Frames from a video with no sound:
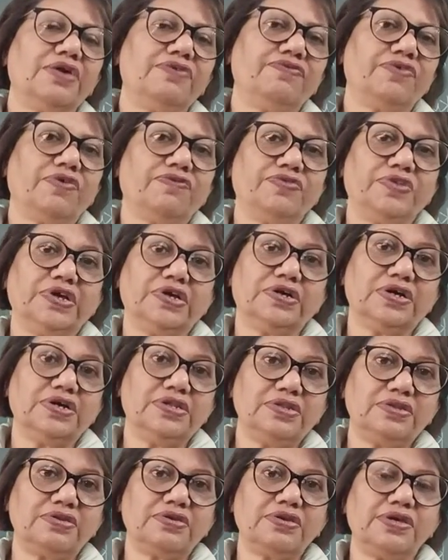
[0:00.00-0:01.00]
of the
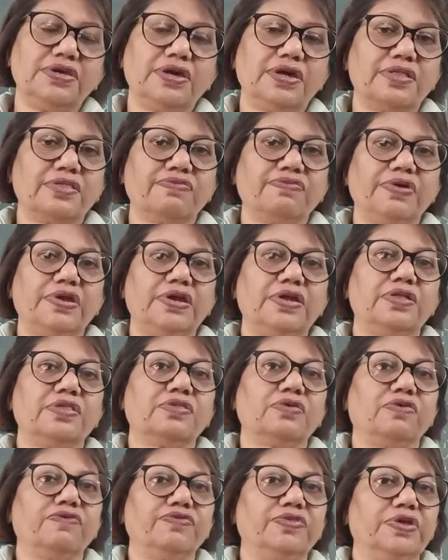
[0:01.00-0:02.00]
country as well as
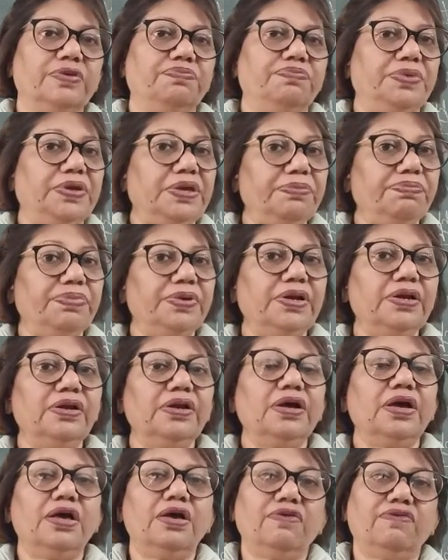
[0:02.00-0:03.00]
of the people
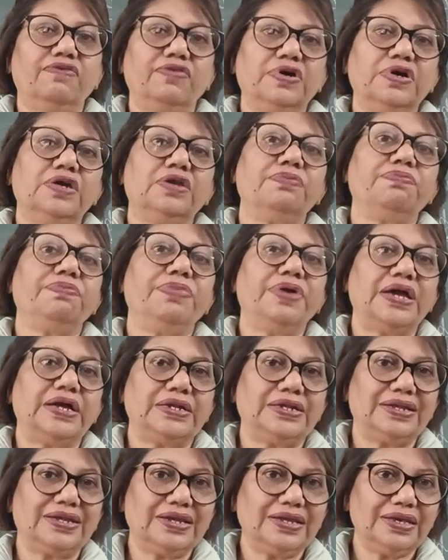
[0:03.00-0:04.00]
were
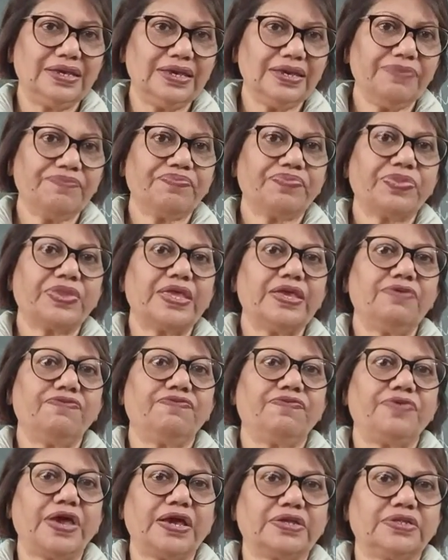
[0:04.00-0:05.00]
badly
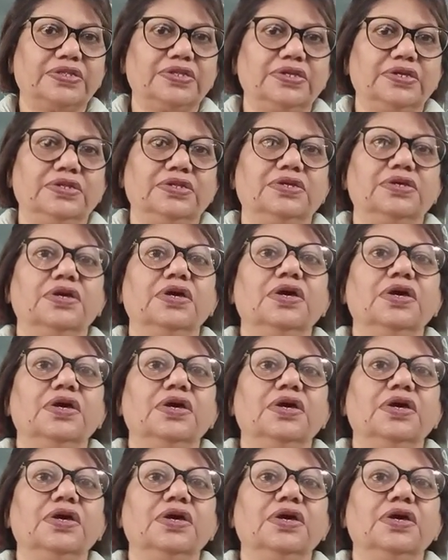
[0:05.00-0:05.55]
affected.